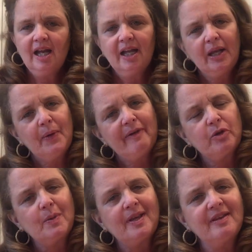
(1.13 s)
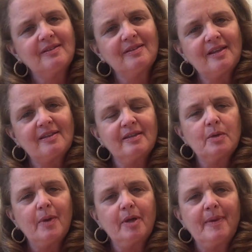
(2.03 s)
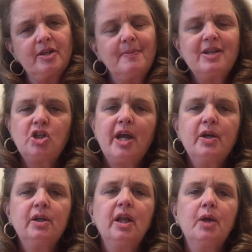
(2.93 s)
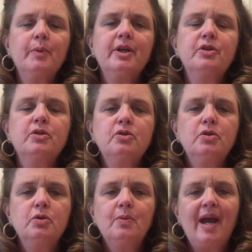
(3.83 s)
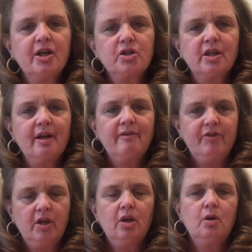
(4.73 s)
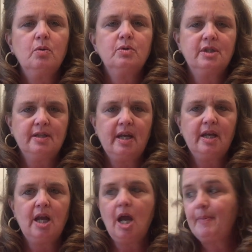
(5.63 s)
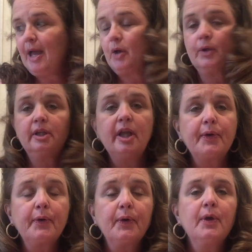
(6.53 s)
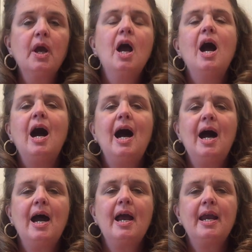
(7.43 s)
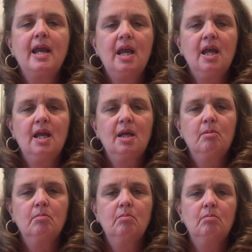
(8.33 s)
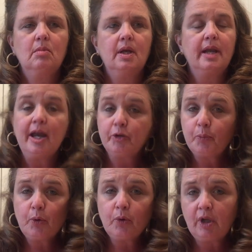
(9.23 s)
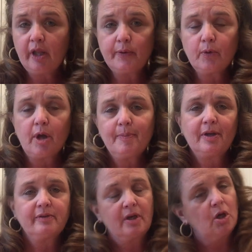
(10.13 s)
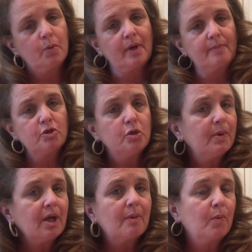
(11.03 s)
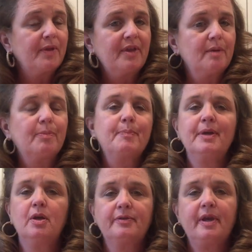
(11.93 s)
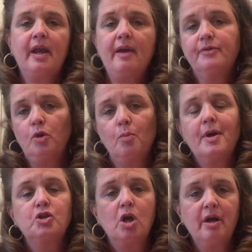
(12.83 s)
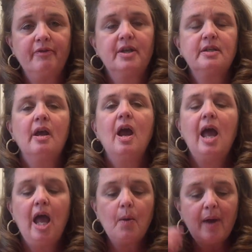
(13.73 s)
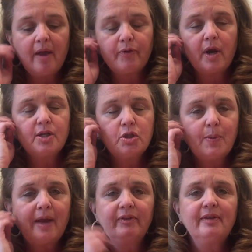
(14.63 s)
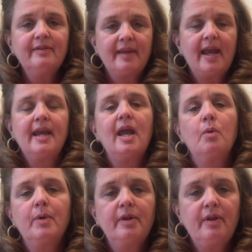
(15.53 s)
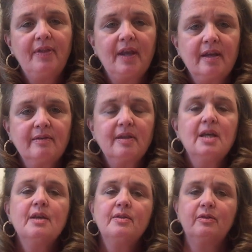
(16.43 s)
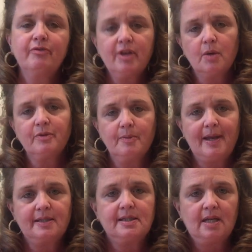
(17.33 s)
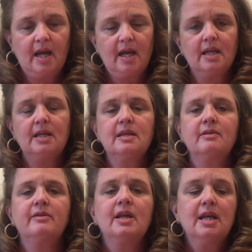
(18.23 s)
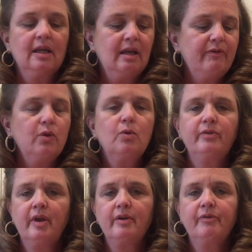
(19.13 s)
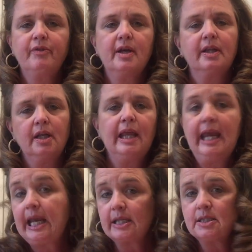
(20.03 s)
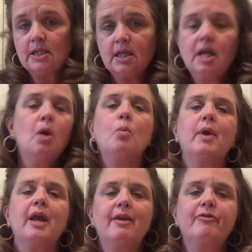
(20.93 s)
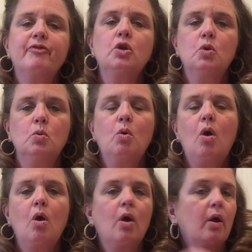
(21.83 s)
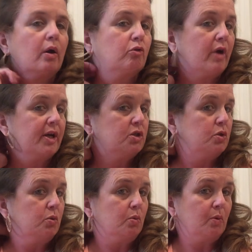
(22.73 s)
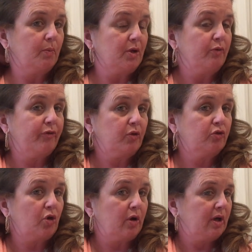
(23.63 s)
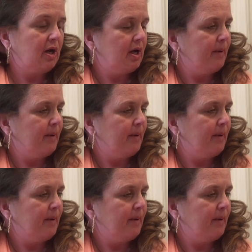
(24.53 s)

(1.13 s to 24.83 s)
Hello everyone, this is Leslie. Welcome back to my channel. I wanted to do actually a video today about clutter. I am an expert on clutter, not because I know what I'm doing with it, but because I have so much of it. However, I do have to say, and one of the things this video is about today is giving yourself a little hand if you are trying to, when you first start